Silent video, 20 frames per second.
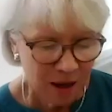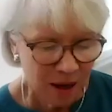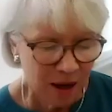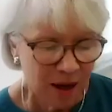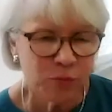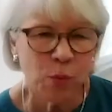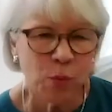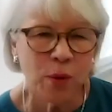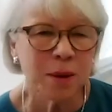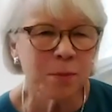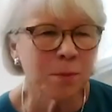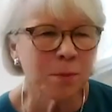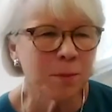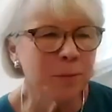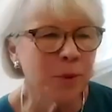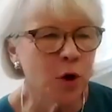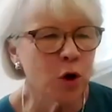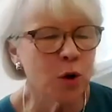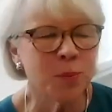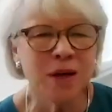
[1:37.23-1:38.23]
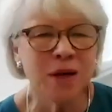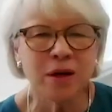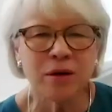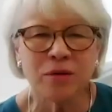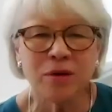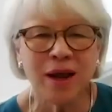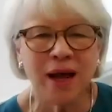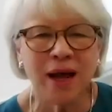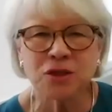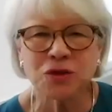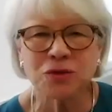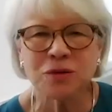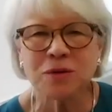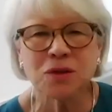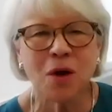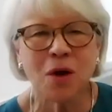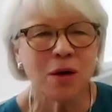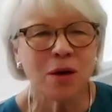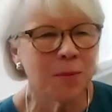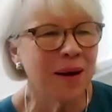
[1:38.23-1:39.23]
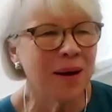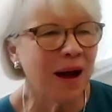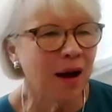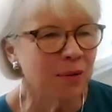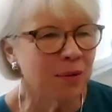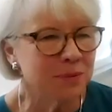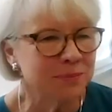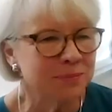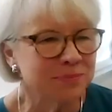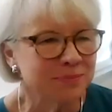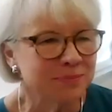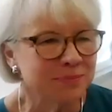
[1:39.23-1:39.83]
of what Birkman International is all about.